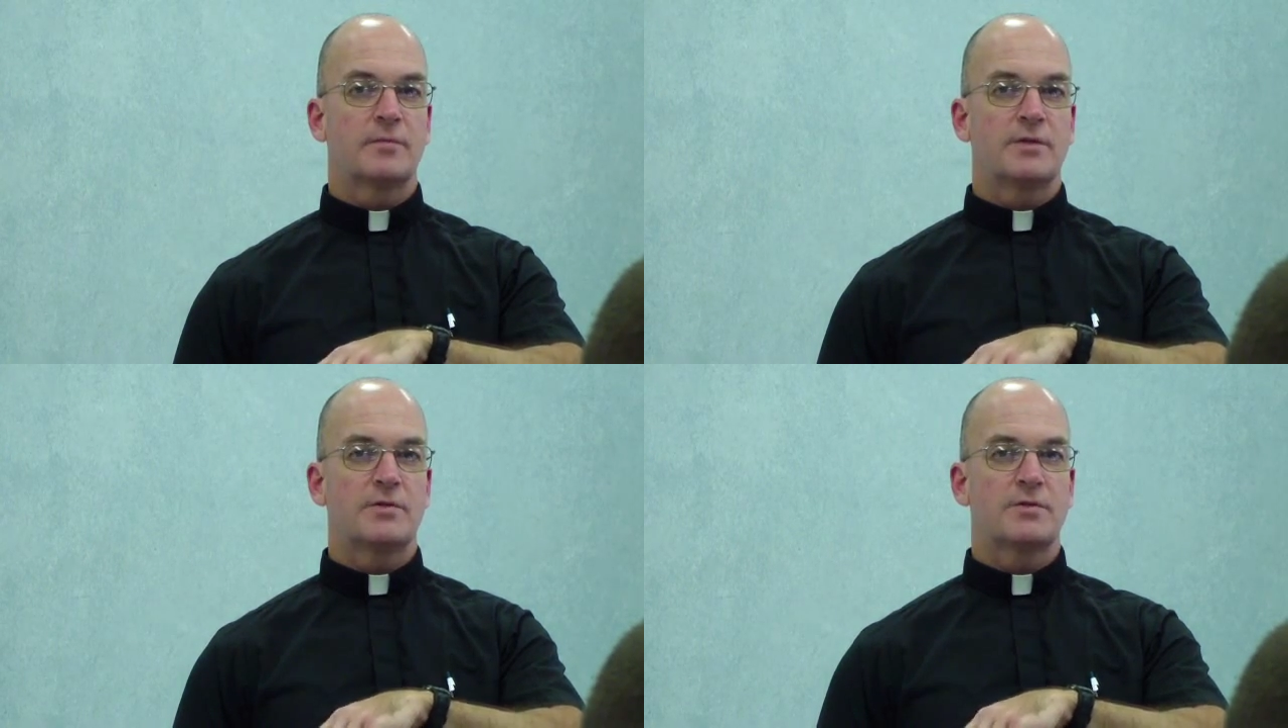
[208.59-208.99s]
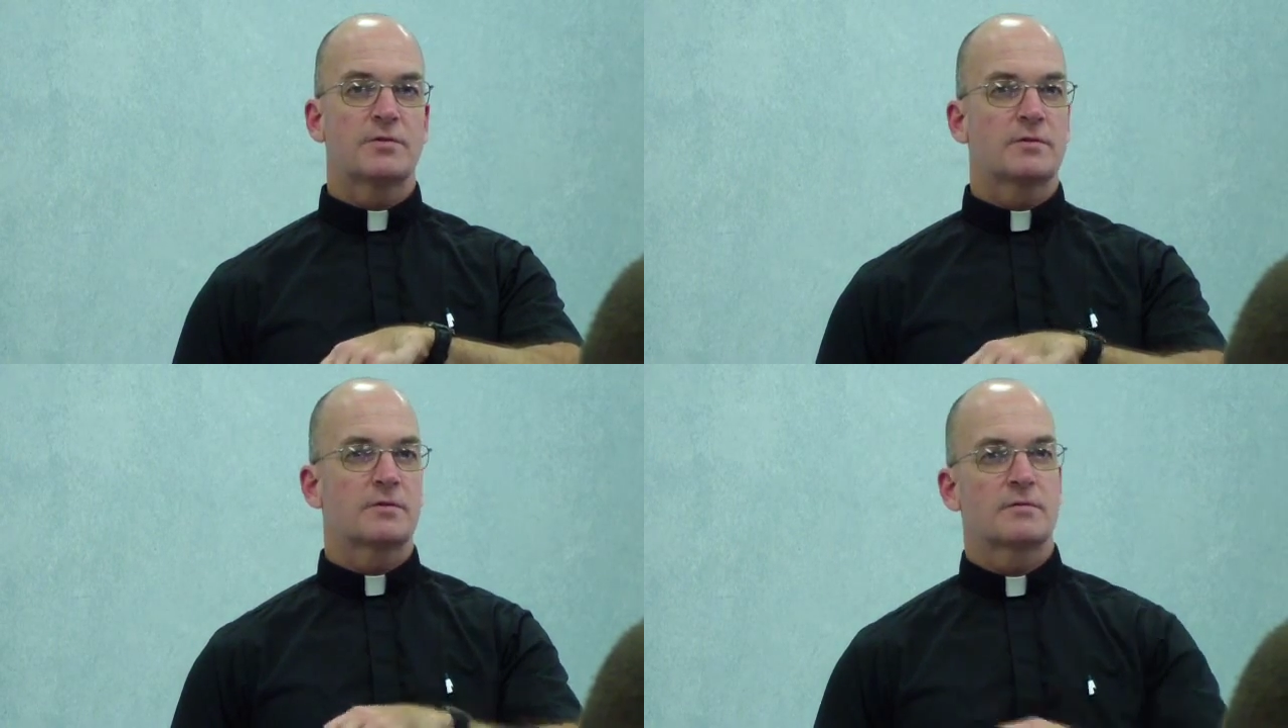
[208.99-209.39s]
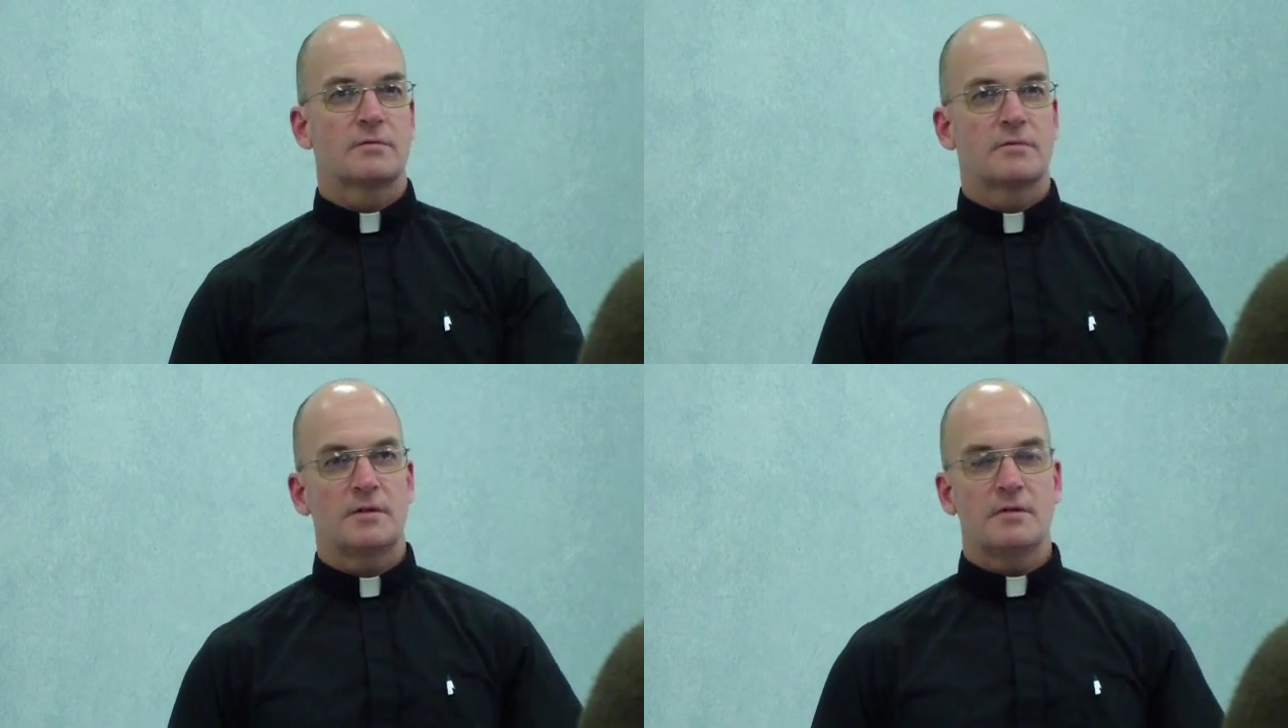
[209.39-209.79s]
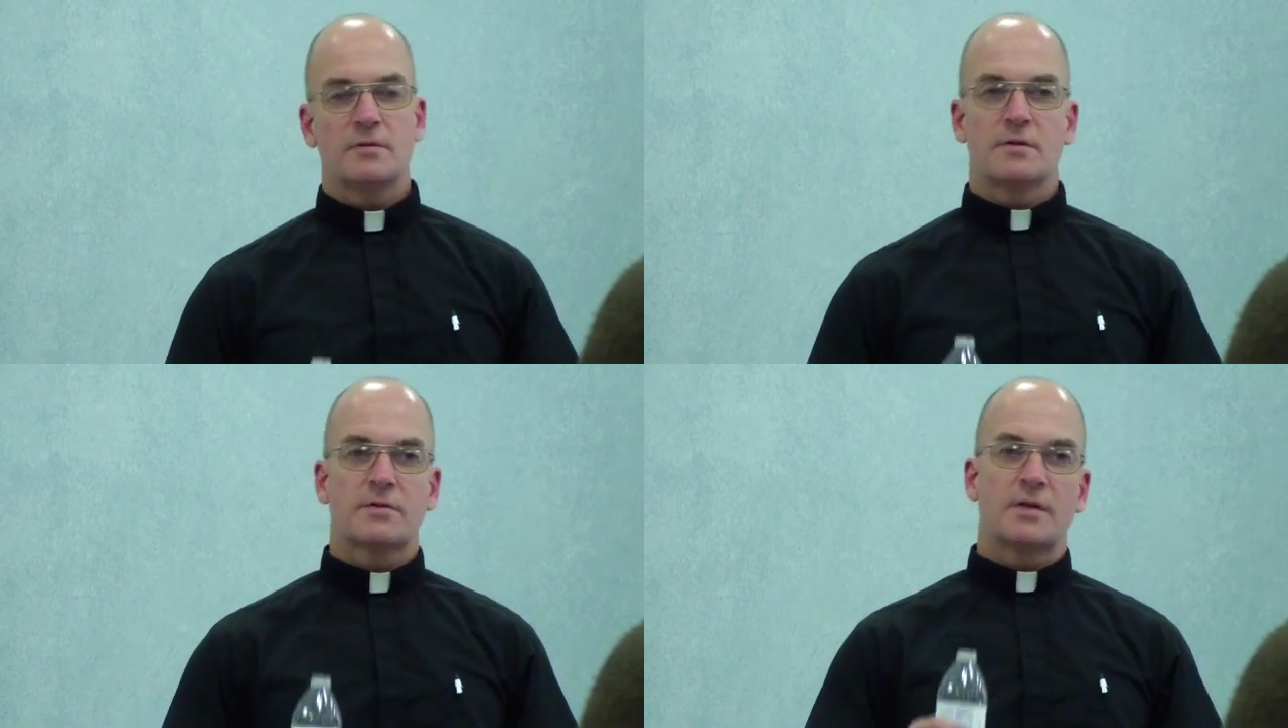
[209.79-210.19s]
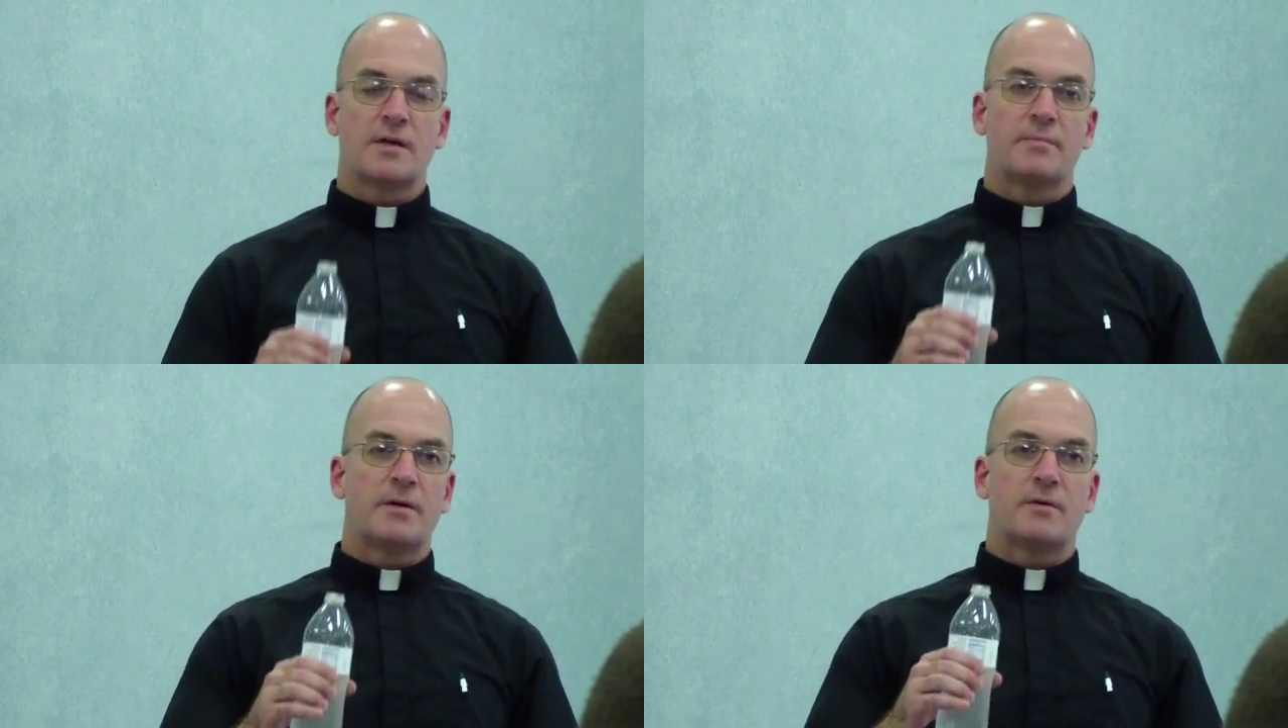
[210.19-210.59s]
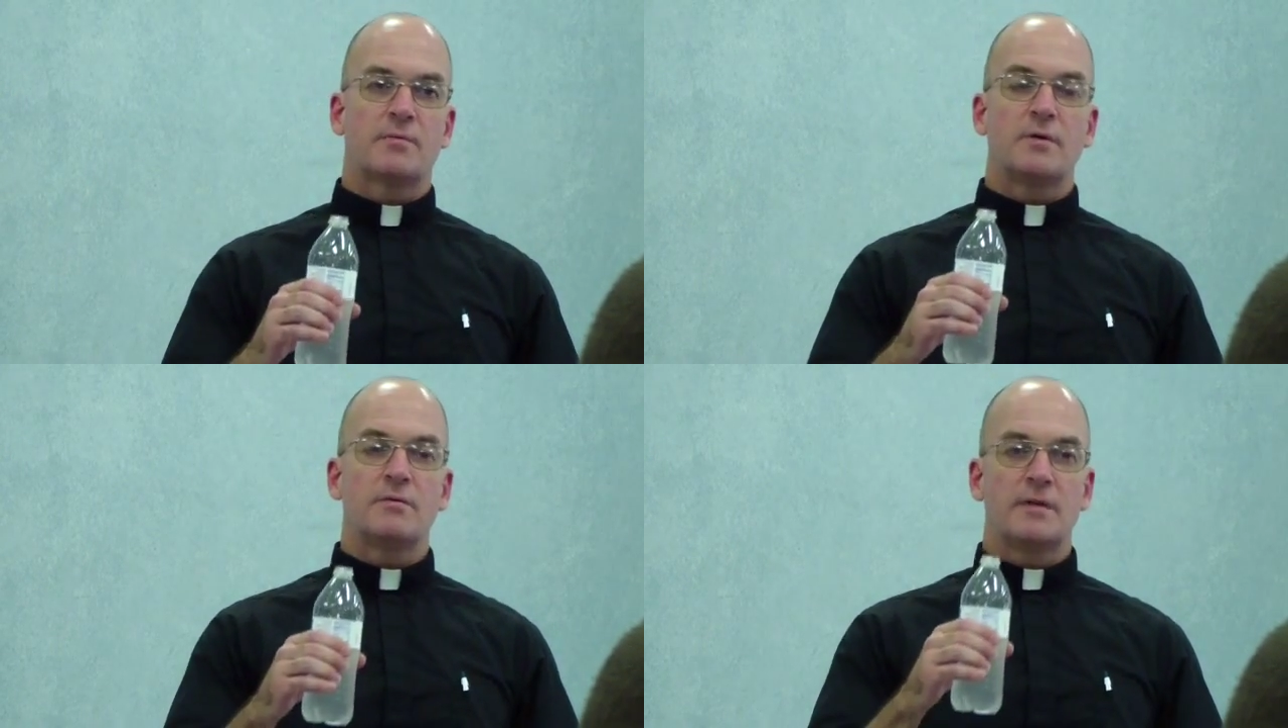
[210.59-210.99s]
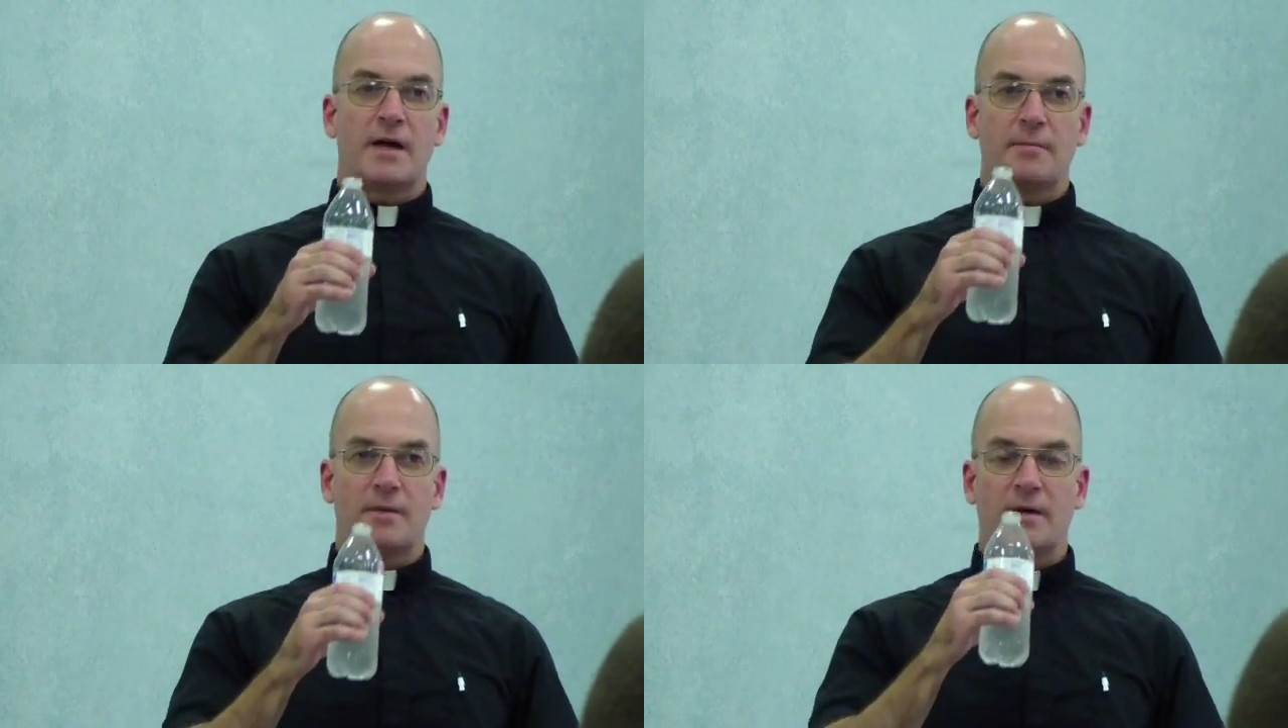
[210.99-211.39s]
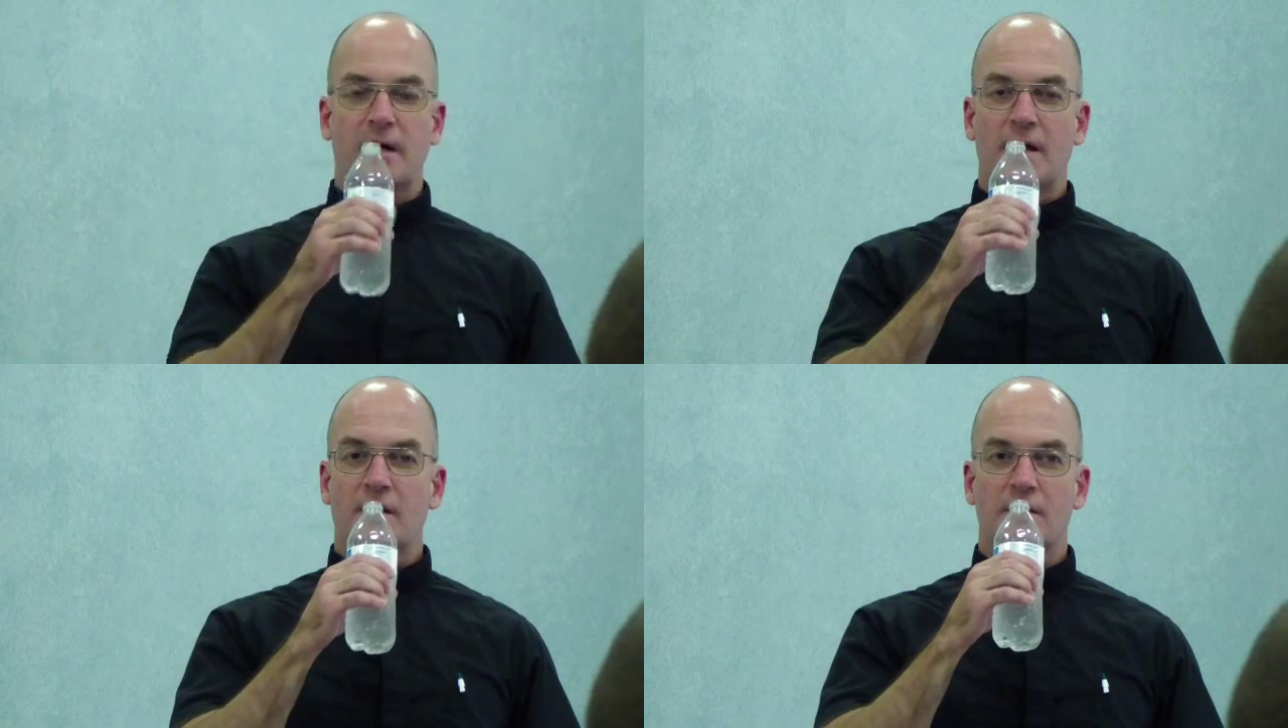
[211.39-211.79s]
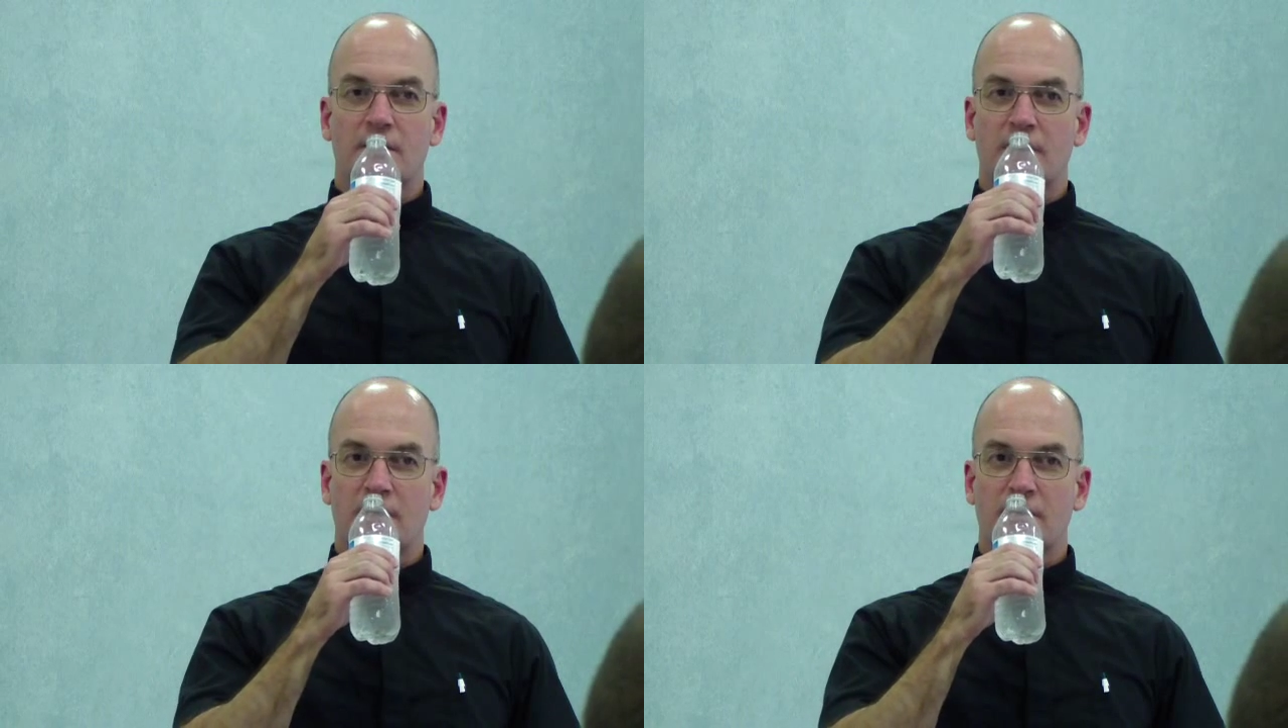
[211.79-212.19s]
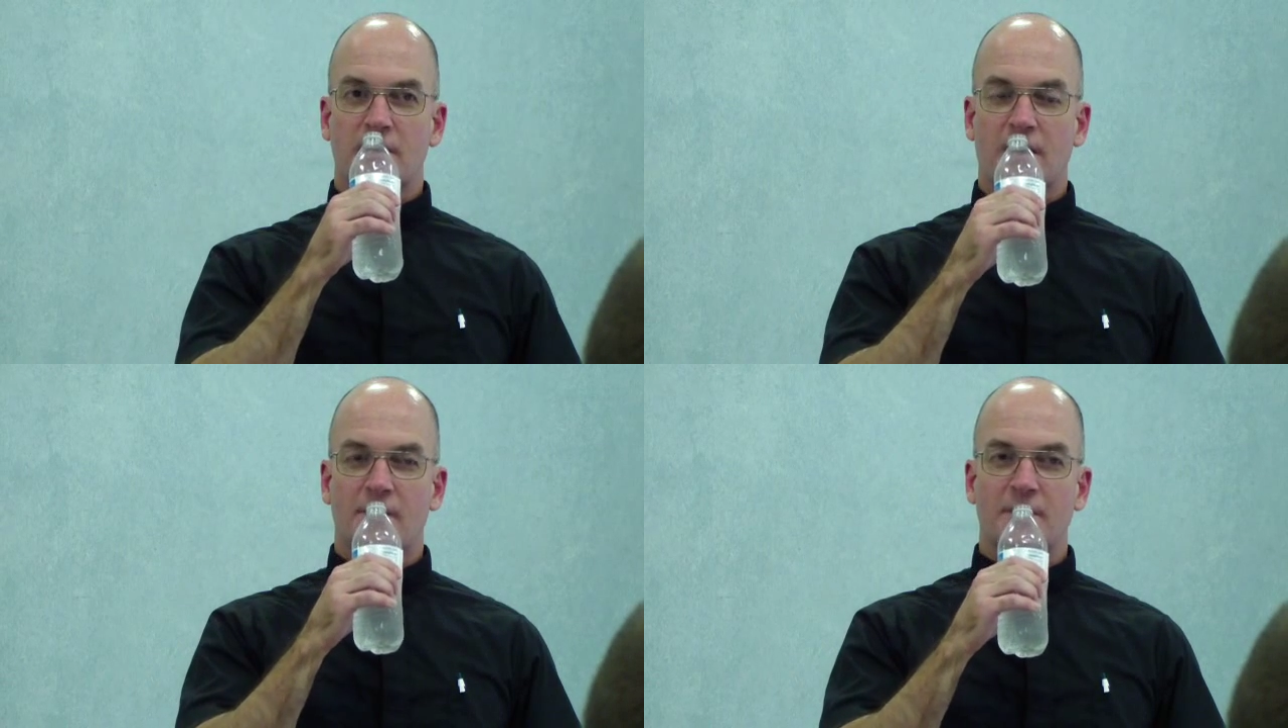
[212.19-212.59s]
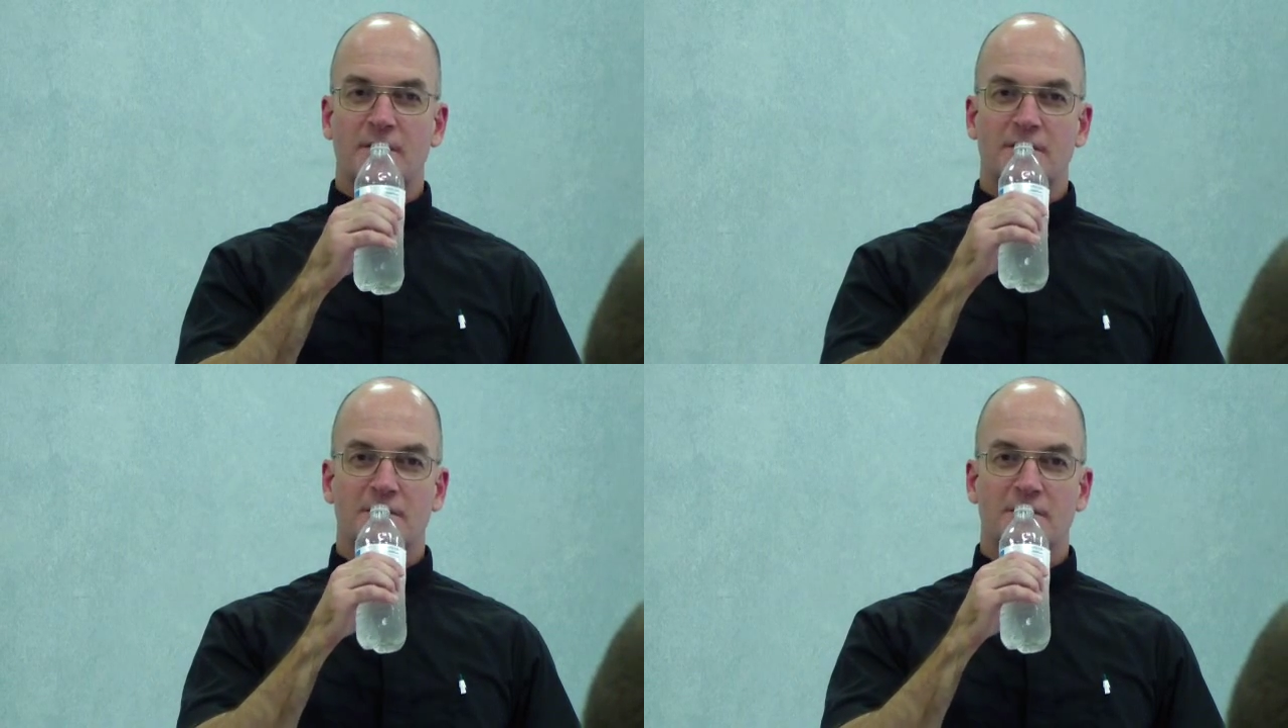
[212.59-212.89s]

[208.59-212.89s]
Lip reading: which they used to think Paul wrote that, but the common